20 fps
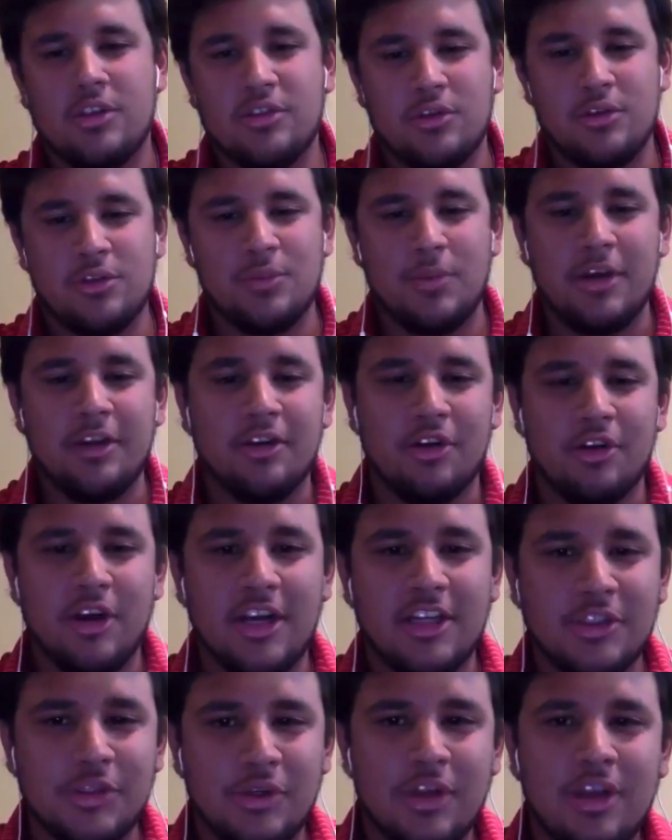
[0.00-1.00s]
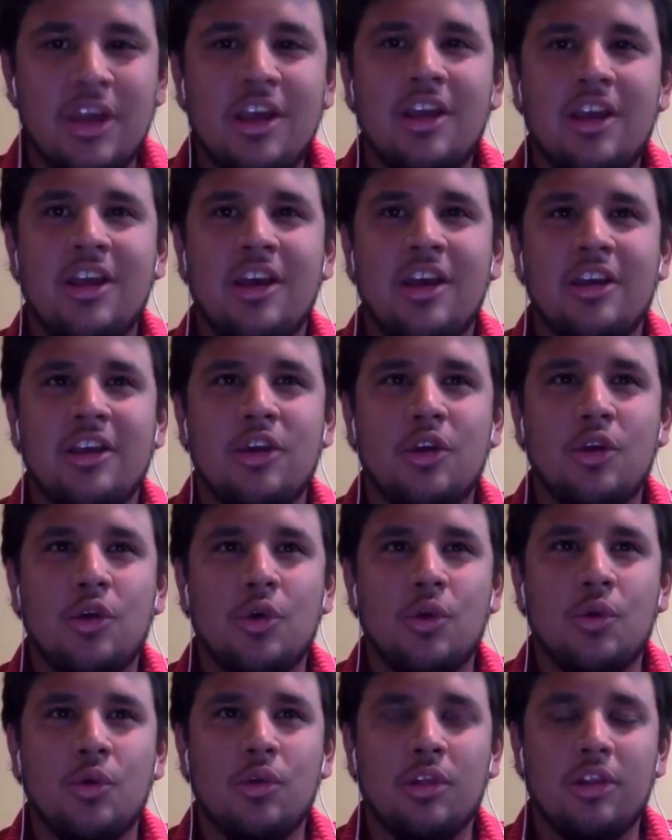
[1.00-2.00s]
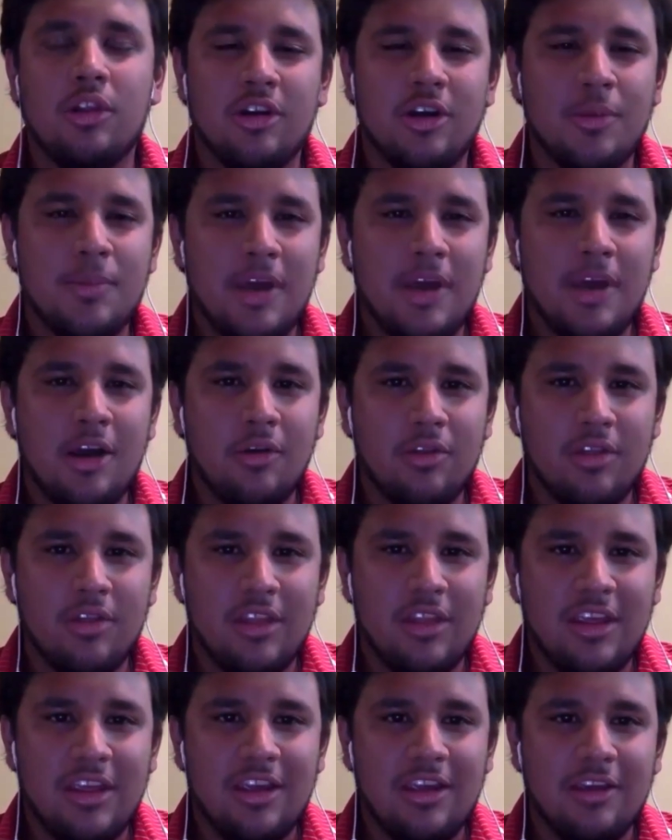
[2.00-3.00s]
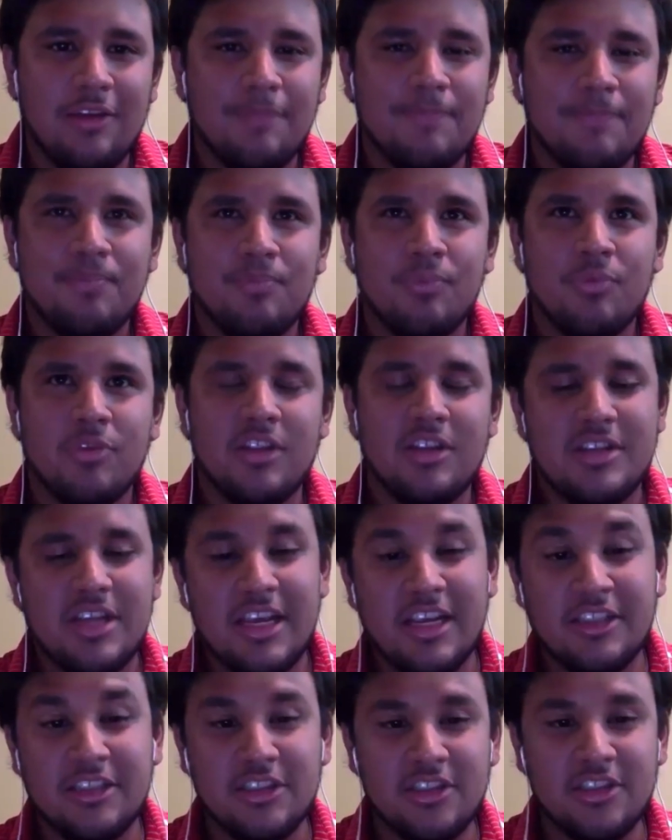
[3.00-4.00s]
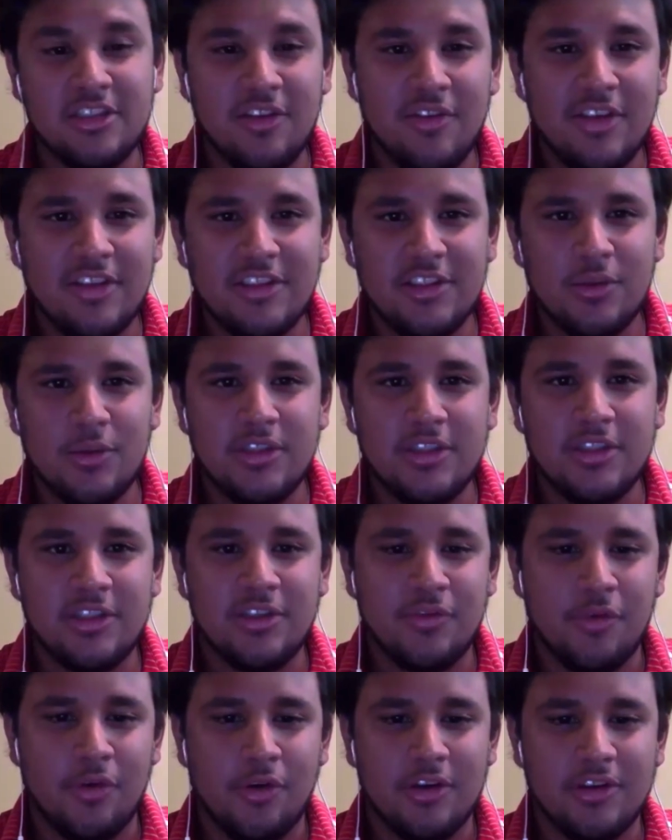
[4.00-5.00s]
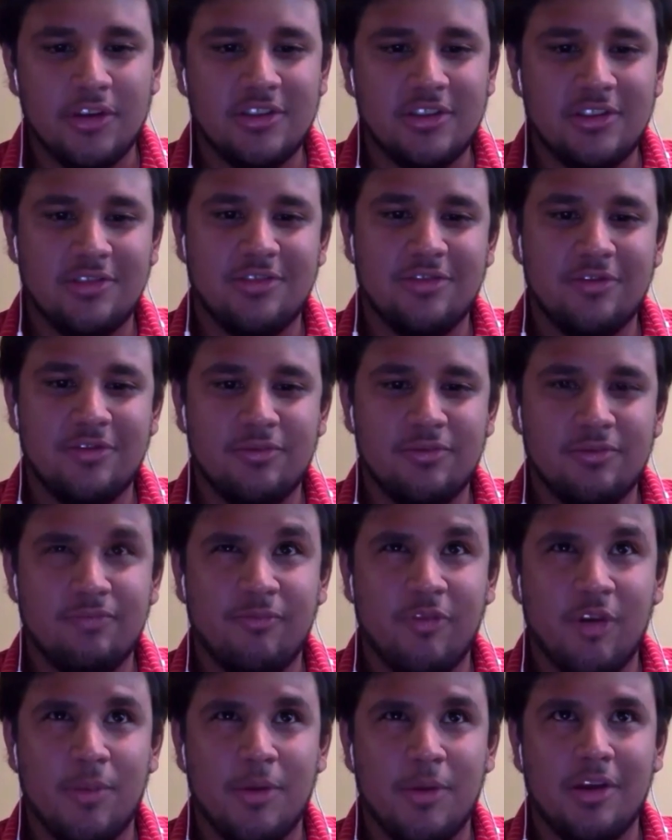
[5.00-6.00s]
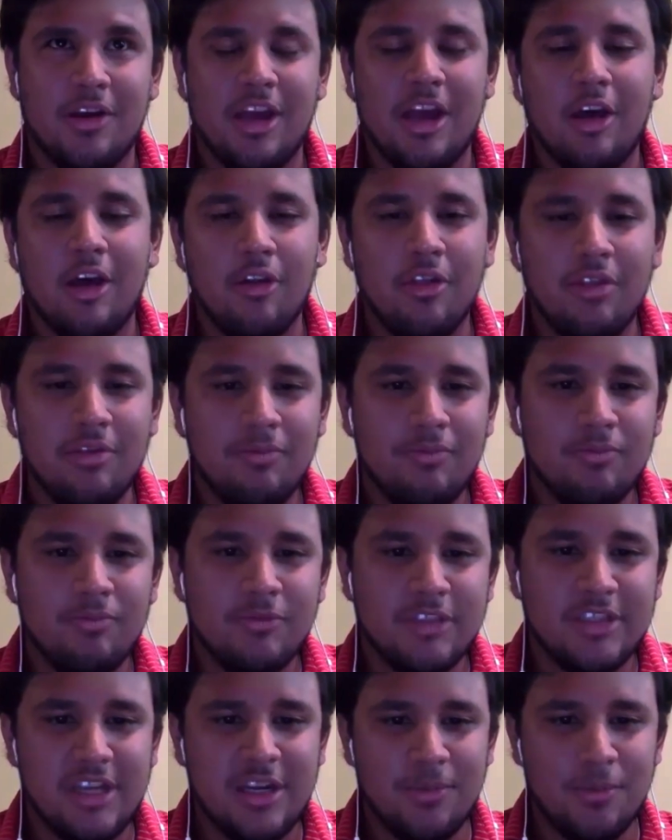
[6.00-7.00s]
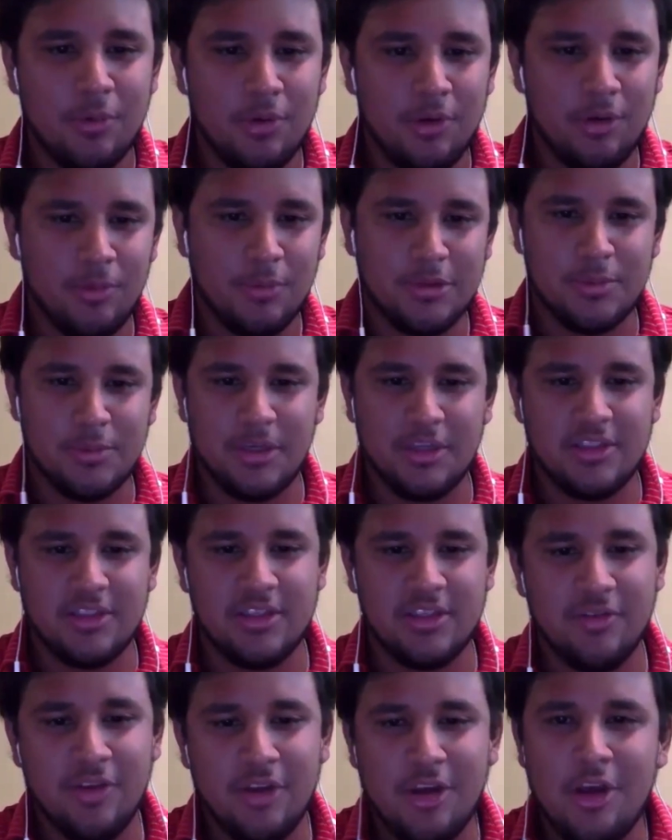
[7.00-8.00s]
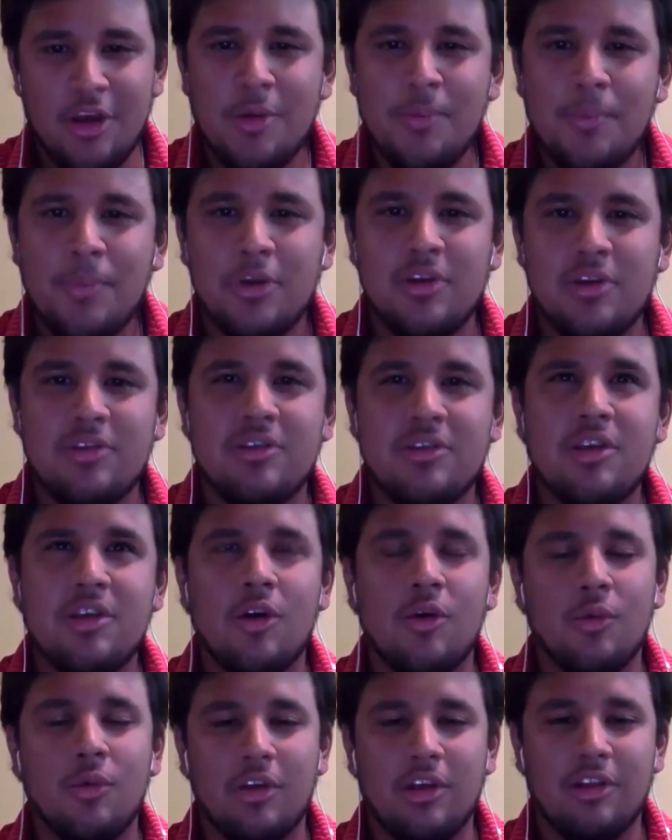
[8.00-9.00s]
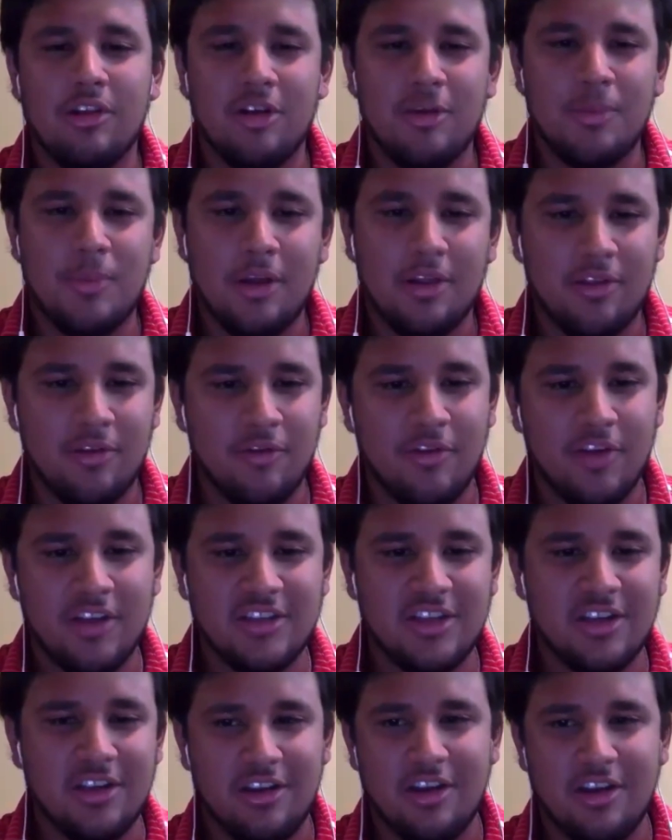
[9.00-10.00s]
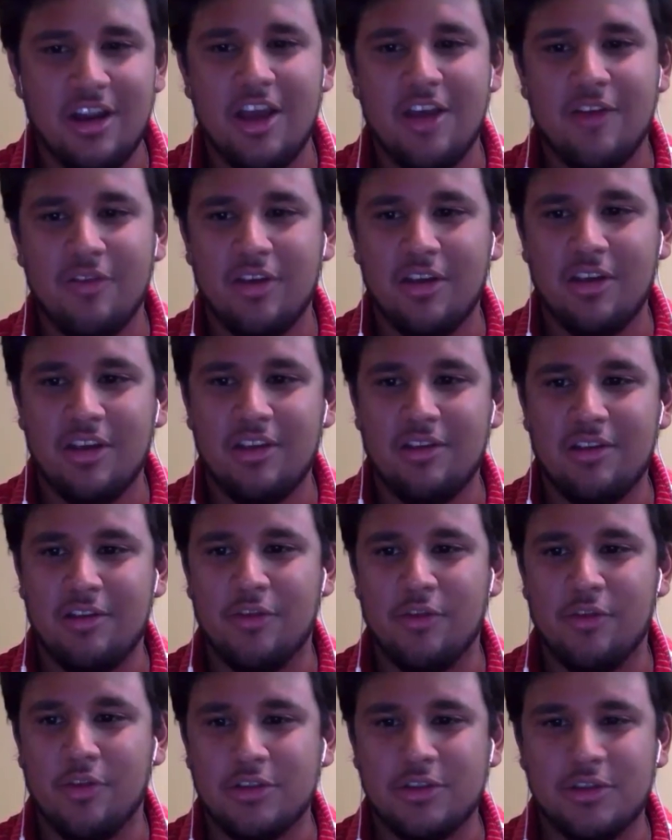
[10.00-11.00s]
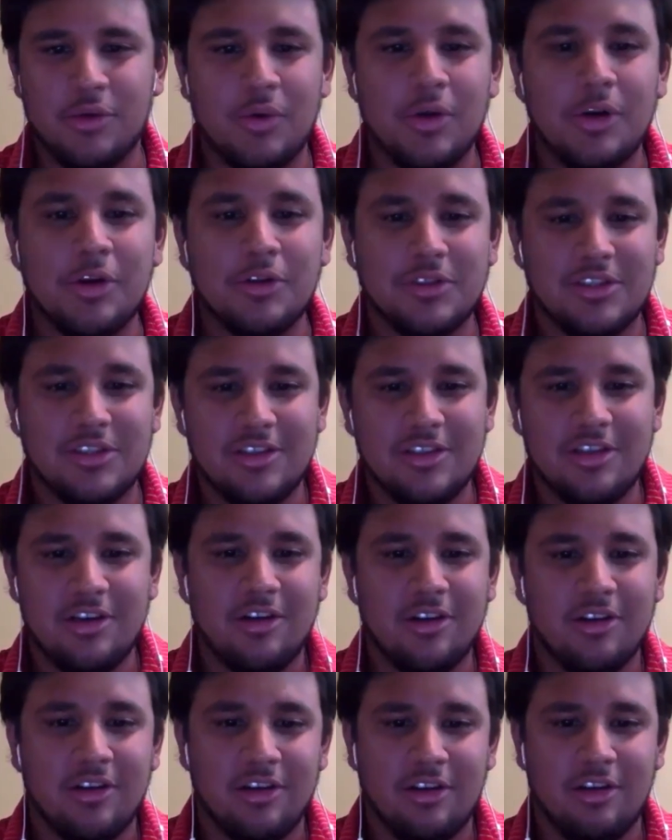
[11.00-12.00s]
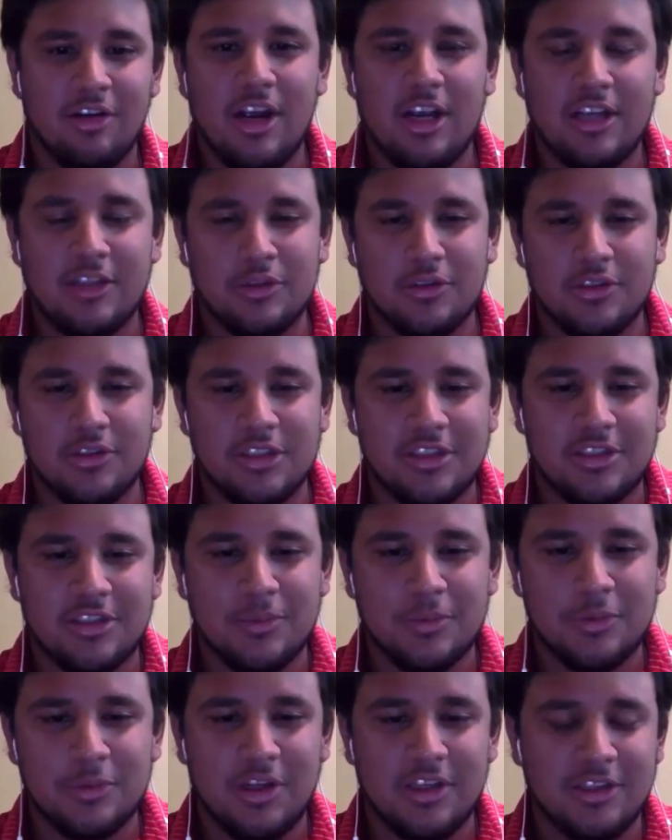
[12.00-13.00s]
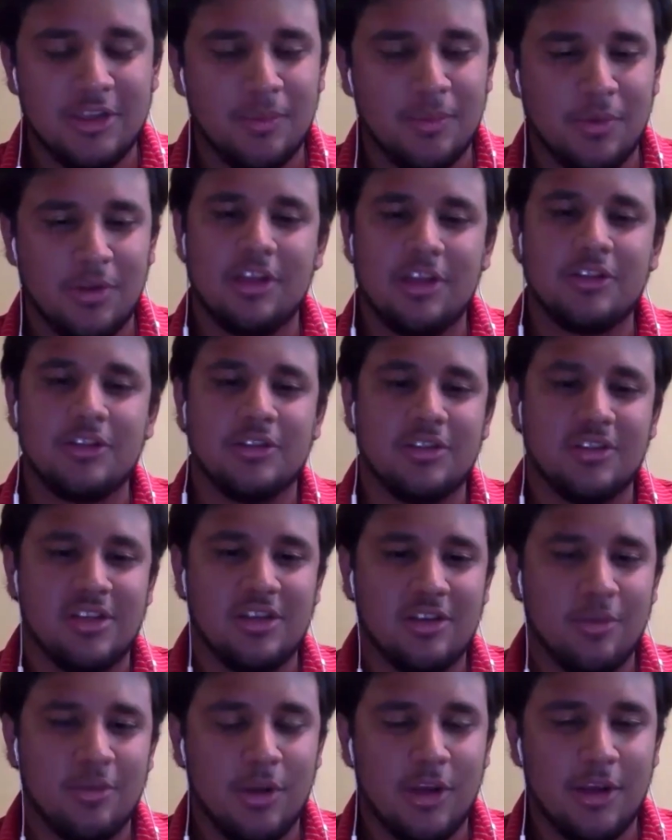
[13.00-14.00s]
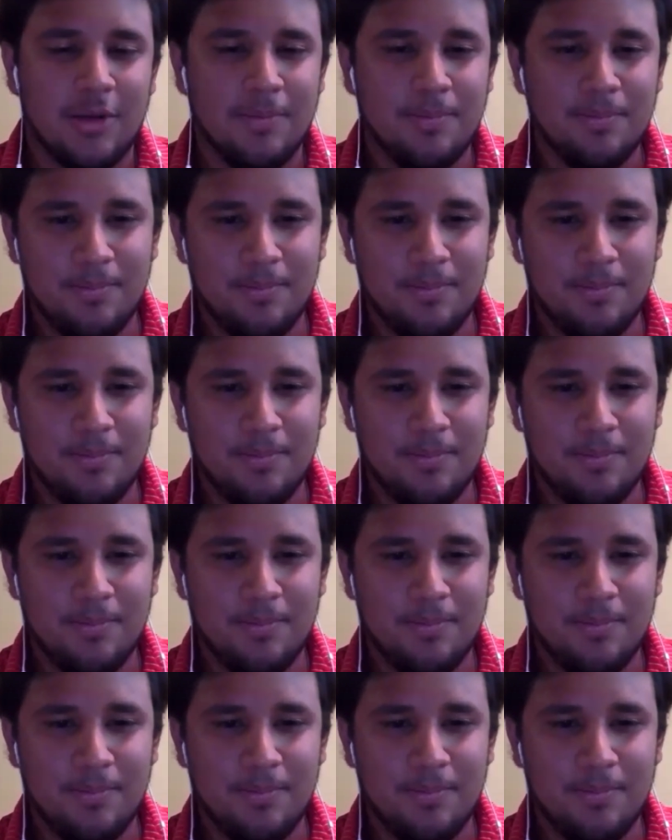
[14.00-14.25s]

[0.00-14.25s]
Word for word: towards my undergraduate, you learn about the the dangers of H two S as far as from a health standpoint or perspective, but you don't really learn about the effects that it could have, like as far as corrosion on your actual system. So that's something interesting to me.